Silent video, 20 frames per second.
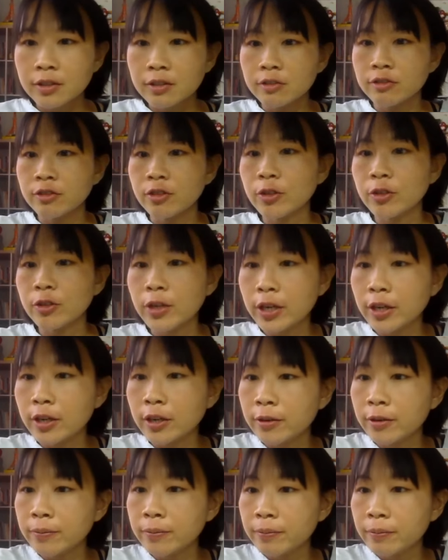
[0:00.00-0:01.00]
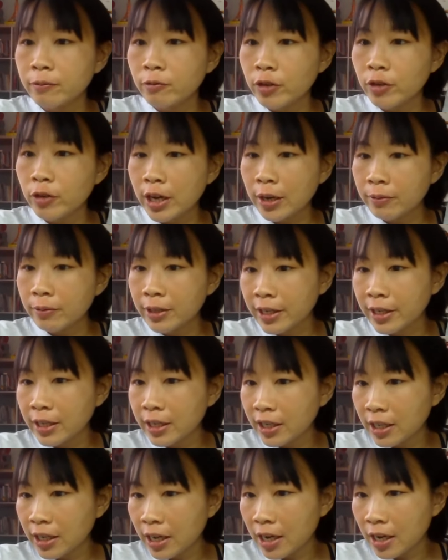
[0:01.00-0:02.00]
So we have
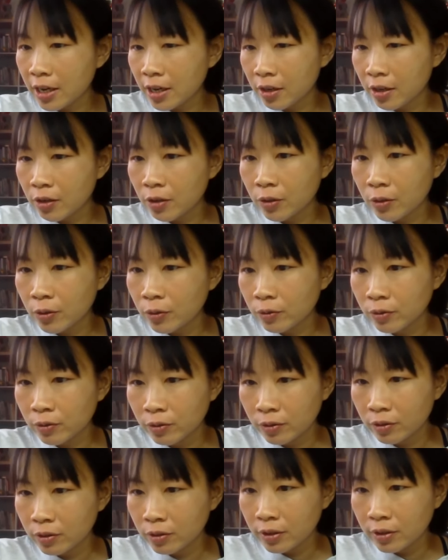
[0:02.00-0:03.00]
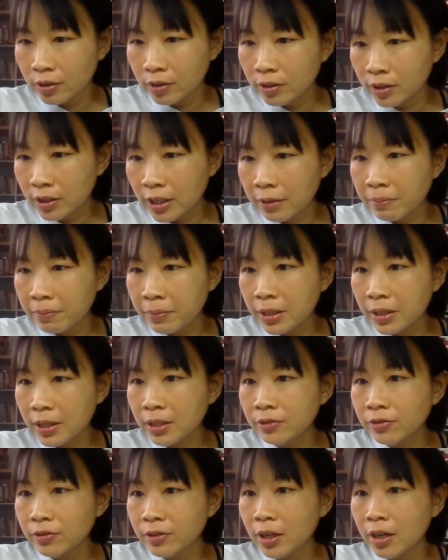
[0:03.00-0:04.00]
around 10
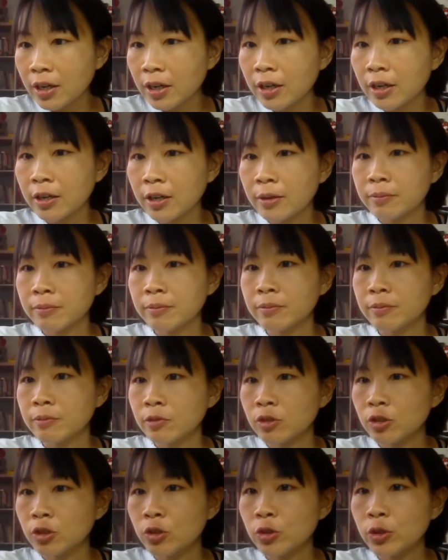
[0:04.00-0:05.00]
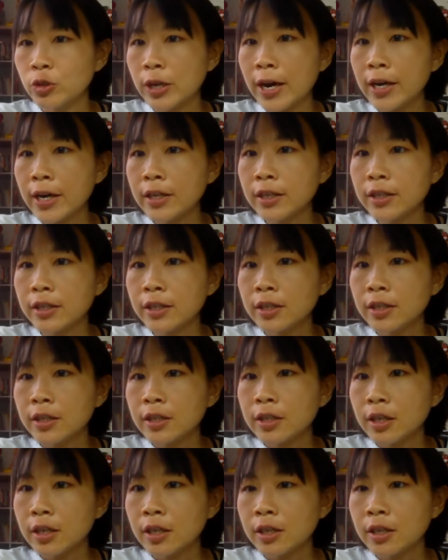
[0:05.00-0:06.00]
minutes to do that.
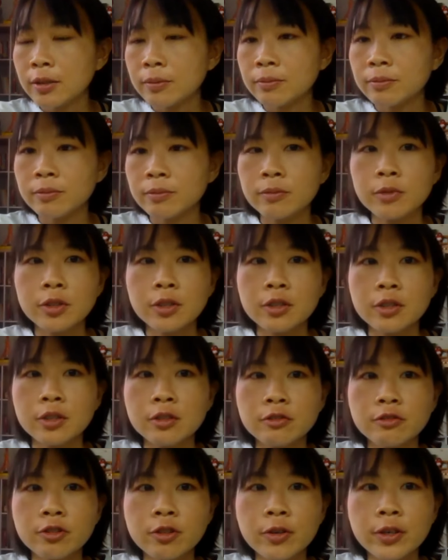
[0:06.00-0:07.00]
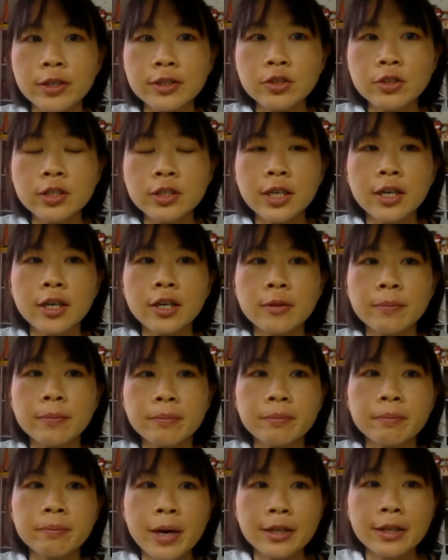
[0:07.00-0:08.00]

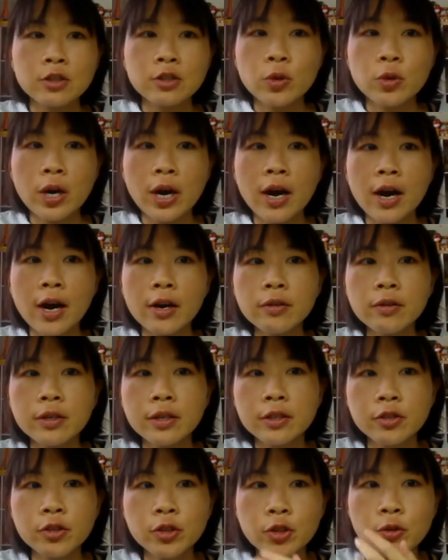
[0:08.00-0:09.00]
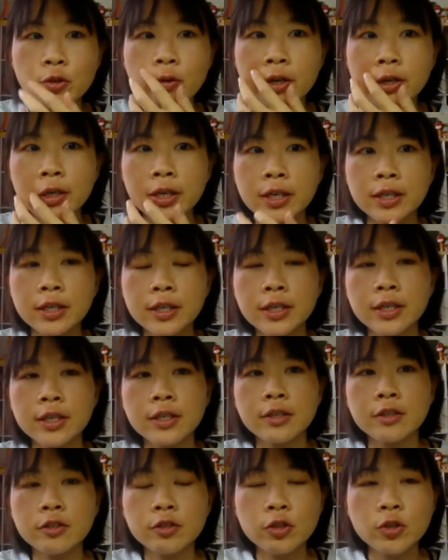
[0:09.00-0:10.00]
So back to Carl, do
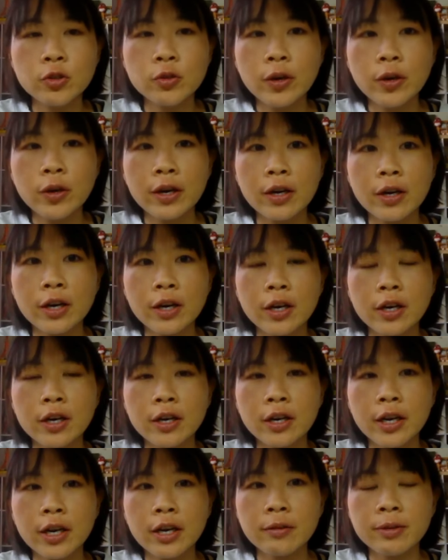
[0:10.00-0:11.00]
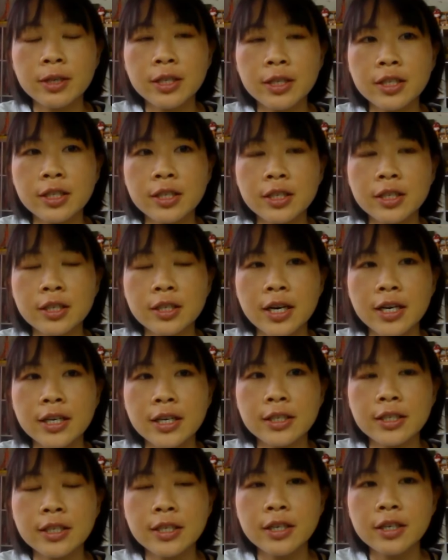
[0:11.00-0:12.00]
you have any
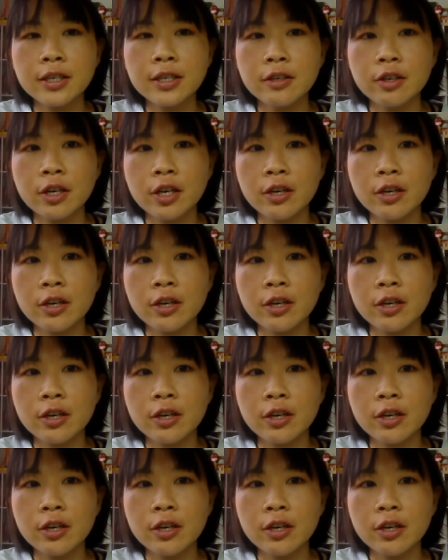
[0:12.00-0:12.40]
idea